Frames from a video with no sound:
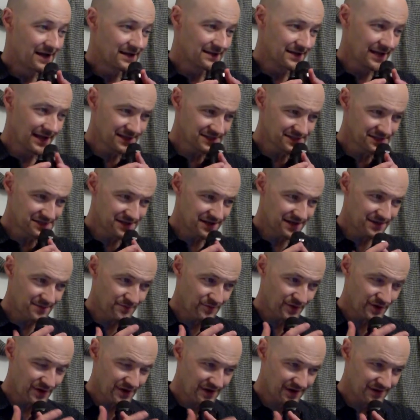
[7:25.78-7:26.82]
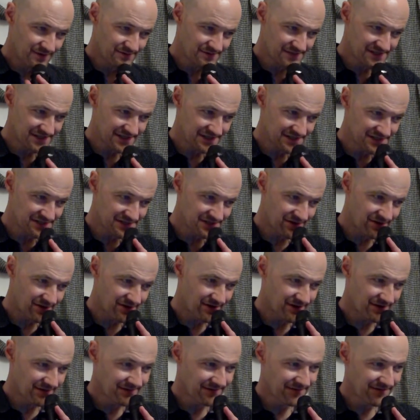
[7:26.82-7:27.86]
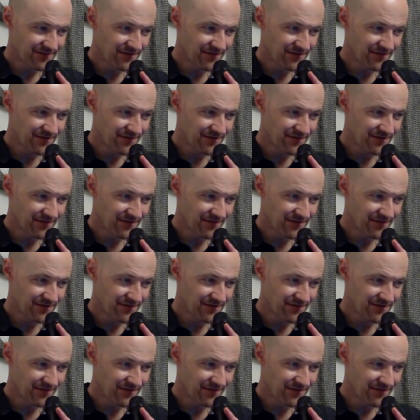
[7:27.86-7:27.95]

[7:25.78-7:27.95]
Next up comes a song